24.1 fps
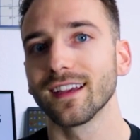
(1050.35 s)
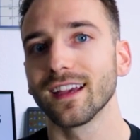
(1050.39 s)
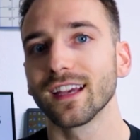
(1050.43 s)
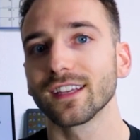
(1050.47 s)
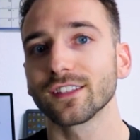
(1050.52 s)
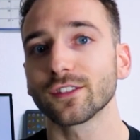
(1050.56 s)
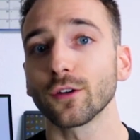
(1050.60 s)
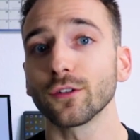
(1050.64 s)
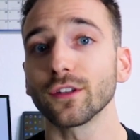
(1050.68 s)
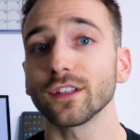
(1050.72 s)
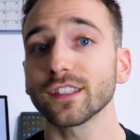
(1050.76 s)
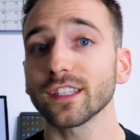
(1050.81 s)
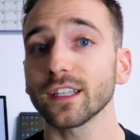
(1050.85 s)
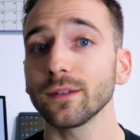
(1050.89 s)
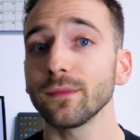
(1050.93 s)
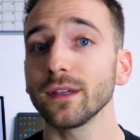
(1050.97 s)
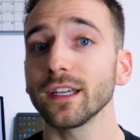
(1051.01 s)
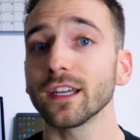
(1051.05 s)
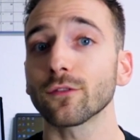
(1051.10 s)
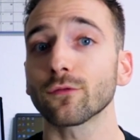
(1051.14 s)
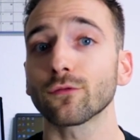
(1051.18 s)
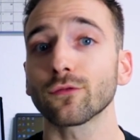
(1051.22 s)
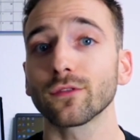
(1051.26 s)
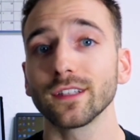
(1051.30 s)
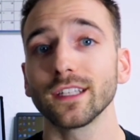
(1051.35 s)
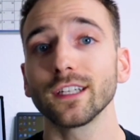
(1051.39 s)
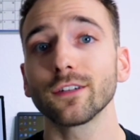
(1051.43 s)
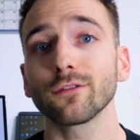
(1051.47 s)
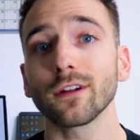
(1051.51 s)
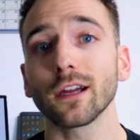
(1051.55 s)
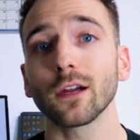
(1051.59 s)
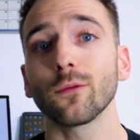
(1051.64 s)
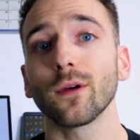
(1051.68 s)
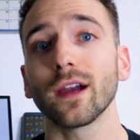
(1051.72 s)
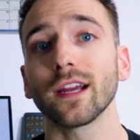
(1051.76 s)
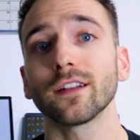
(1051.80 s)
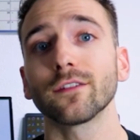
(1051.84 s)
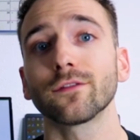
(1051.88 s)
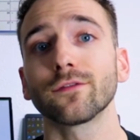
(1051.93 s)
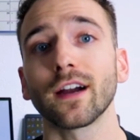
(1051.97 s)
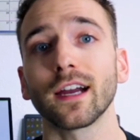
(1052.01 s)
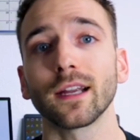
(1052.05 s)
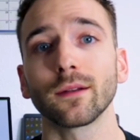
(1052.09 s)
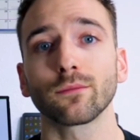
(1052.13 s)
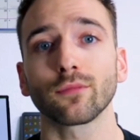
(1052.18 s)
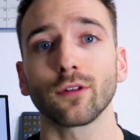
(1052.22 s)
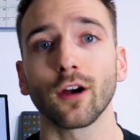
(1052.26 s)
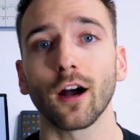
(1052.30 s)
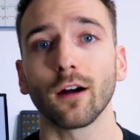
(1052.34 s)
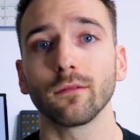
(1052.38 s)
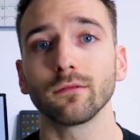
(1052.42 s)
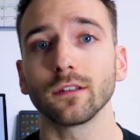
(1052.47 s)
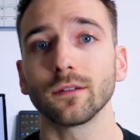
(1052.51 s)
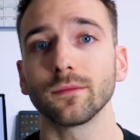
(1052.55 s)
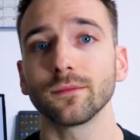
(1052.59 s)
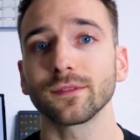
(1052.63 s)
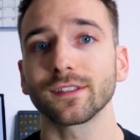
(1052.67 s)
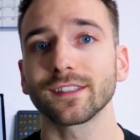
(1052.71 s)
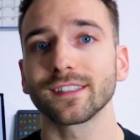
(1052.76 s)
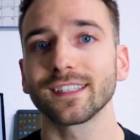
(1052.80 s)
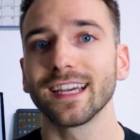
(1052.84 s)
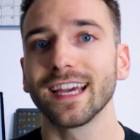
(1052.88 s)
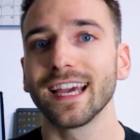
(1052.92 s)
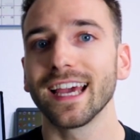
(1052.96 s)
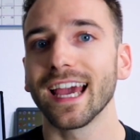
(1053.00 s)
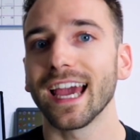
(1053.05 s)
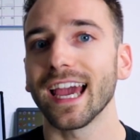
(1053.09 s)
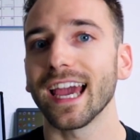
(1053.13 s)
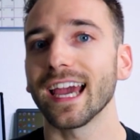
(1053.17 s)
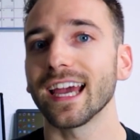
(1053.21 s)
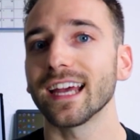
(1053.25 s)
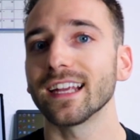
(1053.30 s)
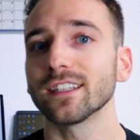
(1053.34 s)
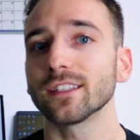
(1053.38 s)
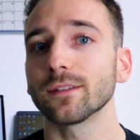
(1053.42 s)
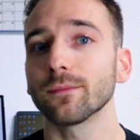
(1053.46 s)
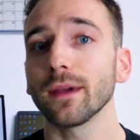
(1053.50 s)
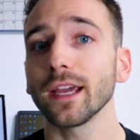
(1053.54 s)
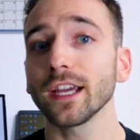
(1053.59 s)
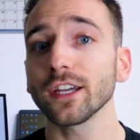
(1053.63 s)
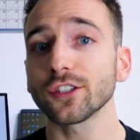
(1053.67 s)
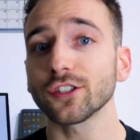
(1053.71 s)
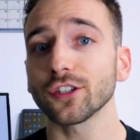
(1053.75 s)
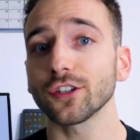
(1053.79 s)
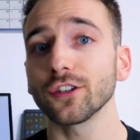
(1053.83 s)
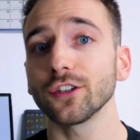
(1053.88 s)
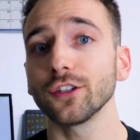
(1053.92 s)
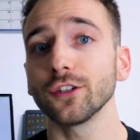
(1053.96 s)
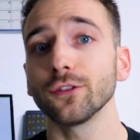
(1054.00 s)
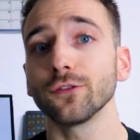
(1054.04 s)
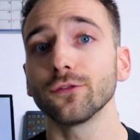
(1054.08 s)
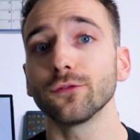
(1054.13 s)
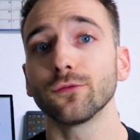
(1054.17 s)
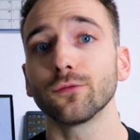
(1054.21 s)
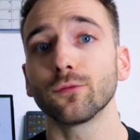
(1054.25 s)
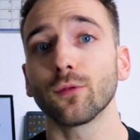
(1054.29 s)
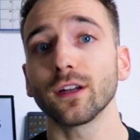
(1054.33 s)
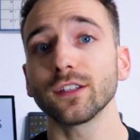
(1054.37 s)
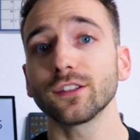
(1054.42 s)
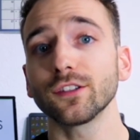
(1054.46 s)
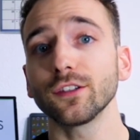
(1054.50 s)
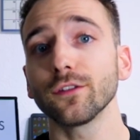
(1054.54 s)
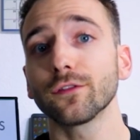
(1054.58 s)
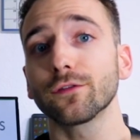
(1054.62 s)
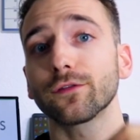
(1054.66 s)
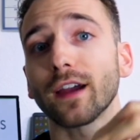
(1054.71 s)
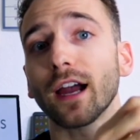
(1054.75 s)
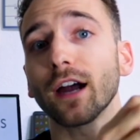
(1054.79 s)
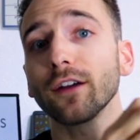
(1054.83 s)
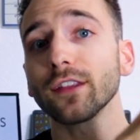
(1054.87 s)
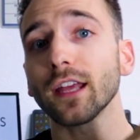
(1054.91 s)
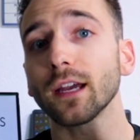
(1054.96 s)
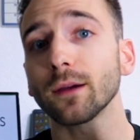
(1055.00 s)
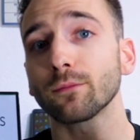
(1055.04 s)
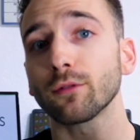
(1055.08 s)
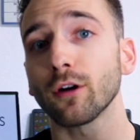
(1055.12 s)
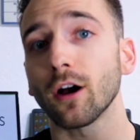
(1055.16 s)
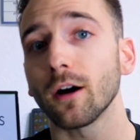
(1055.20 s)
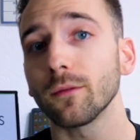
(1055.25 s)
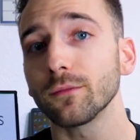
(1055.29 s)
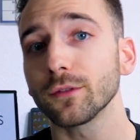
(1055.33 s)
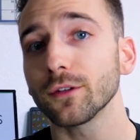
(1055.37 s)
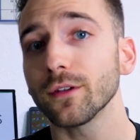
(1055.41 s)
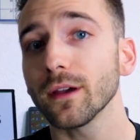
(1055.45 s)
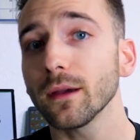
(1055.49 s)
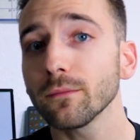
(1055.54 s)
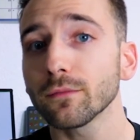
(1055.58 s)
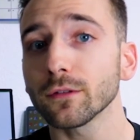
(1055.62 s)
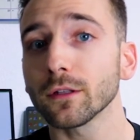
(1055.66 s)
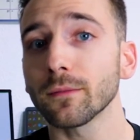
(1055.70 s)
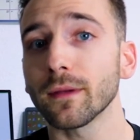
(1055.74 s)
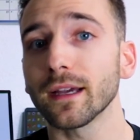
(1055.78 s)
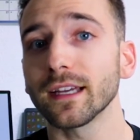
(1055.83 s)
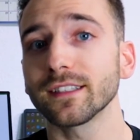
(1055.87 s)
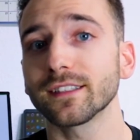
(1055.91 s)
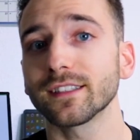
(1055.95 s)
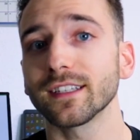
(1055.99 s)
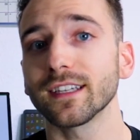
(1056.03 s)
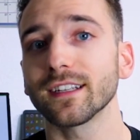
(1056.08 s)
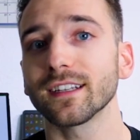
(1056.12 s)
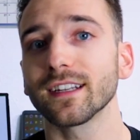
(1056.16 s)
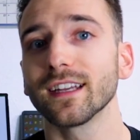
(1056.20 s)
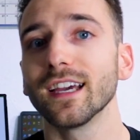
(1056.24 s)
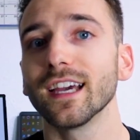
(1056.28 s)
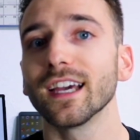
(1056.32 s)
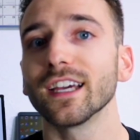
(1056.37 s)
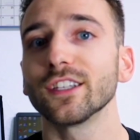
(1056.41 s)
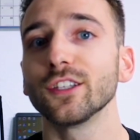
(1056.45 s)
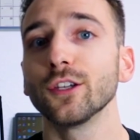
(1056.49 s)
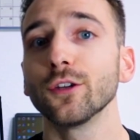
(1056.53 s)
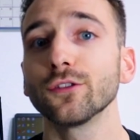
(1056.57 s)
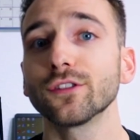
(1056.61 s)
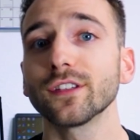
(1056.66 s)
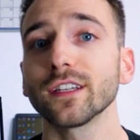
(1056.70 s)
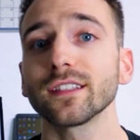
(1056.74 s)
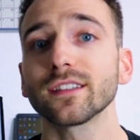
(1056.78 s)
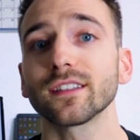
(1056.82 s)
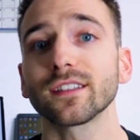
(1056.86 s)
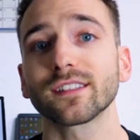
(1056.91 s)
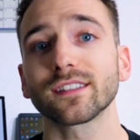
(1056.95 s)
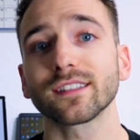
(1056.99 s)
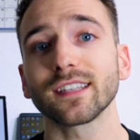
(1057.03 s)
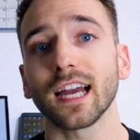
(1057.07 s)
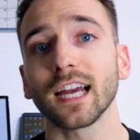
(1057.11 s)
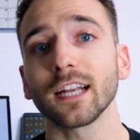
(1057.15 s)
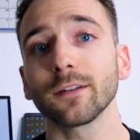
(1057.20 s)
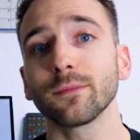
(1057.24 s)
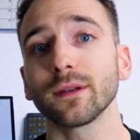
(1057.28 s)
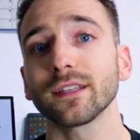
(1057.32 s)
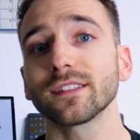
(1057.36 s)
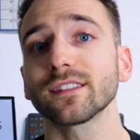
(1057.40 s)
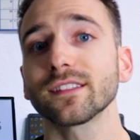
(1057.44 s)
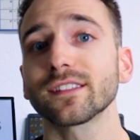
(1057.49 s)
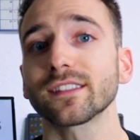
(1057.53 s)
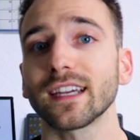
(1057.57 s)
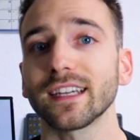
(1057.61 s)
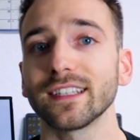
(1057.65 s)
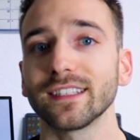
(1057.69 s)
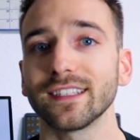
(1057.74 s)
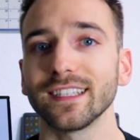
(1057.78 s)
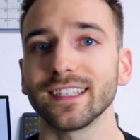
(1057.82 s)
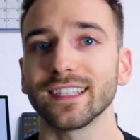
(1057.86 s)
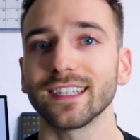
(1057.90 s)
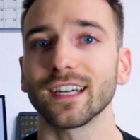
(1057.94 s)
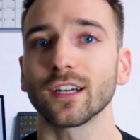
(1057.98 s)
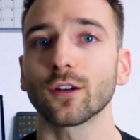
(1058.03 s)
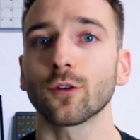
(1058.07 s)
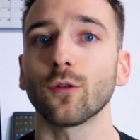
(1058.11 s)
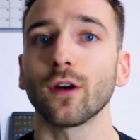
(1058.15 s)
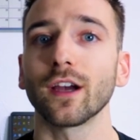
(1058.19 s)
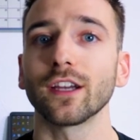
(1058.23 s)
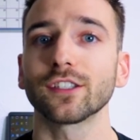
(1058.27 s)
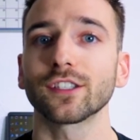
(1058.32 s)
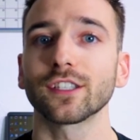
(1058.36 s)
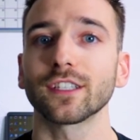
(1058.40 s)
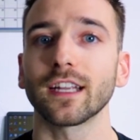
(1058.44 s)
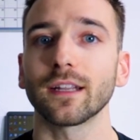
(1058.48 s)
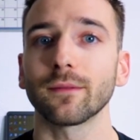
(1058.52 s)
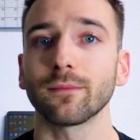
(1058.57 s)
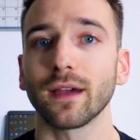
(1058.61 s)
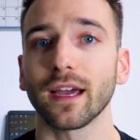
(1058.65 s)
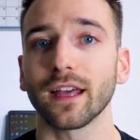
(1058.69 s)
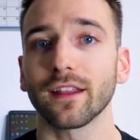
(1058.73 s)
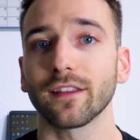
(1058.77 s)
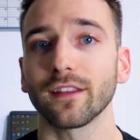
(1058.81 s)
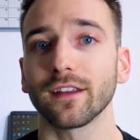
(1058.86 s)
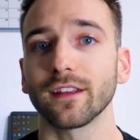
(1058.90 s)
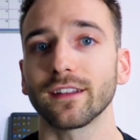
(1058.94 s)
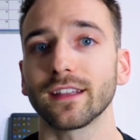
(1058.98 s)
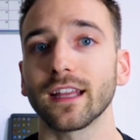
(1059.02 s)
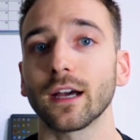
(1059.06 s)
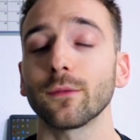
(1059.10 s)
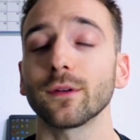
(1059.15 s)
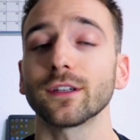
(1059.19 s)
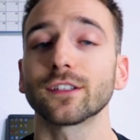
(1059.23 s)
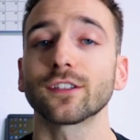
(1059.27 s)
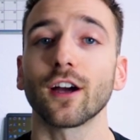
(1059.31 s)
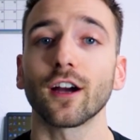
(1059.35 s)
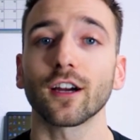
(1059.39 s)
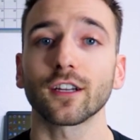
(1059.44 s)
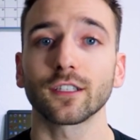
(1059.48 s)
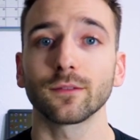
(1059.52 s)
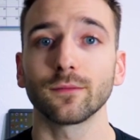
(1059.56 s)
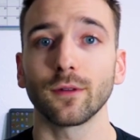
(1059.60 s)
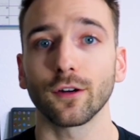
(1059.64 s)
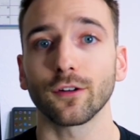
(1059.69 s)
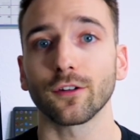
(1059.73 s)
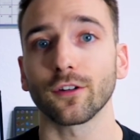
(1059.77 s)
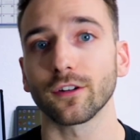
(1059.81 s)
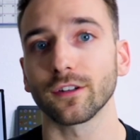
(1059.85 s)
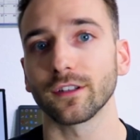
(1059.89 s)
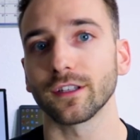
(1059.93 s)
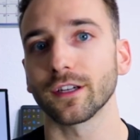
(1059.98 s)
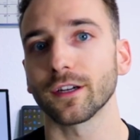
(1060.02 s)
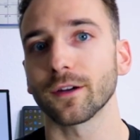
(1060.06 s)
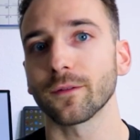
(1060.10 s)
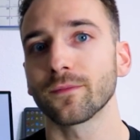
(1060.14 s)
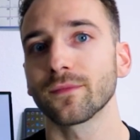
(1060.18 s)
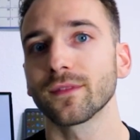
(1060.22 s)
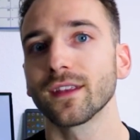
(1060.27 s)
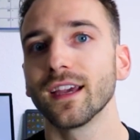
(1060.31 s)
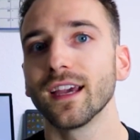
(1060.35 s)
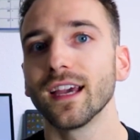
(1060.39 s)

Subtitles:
So this can be a really great way to find problems, and make sure you, once you've found that problem, you implement it using the side business idea equation and method that we talked about earlier.